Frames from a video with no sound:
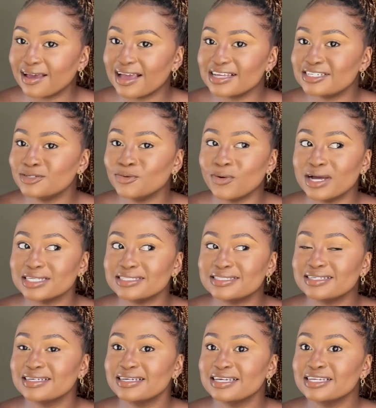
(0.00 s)
I didn't want
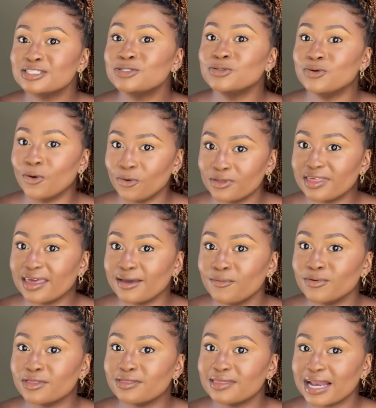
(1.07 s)
to go there
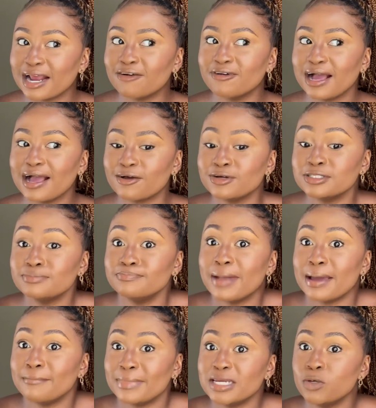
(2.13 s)
with, like, because my
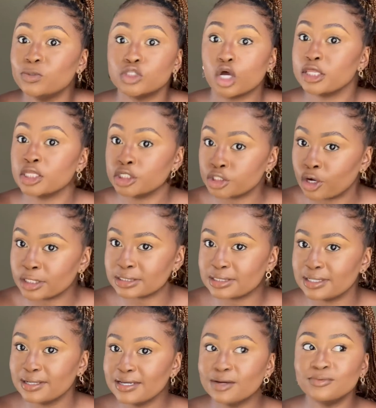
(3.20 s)
money was on the dot.
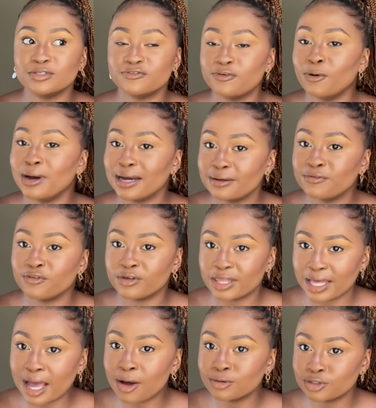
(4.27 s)
It was for the
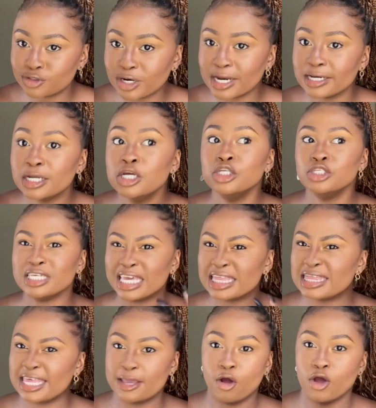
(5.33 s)
Gautrain train to get
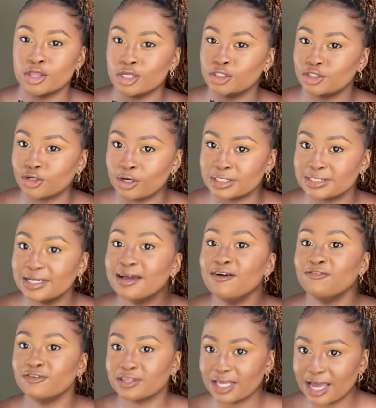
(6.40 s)
there on the dot,
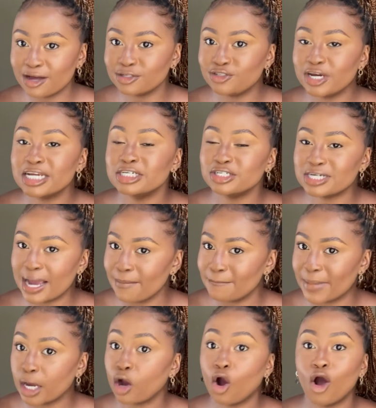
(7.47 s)
for the Gautrain train to come
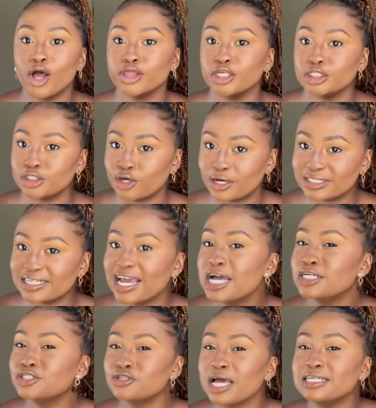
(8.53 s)
back on the dot.
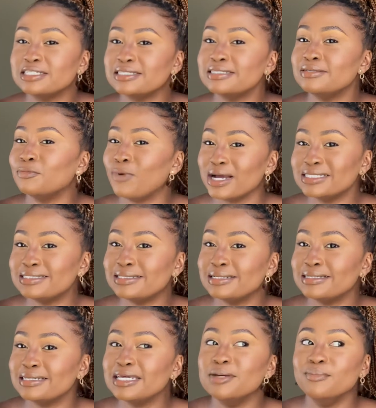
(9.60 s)
So I just
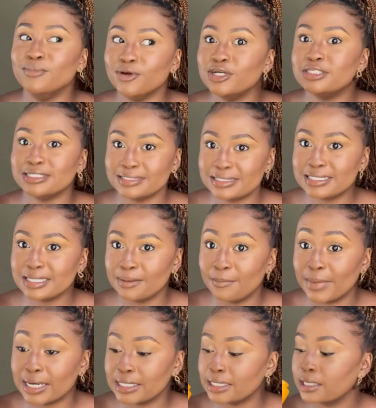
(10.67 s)
wanted emergency
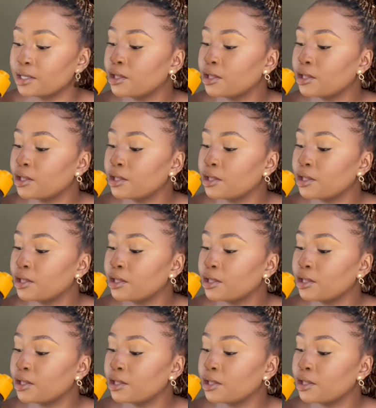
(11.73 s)
money.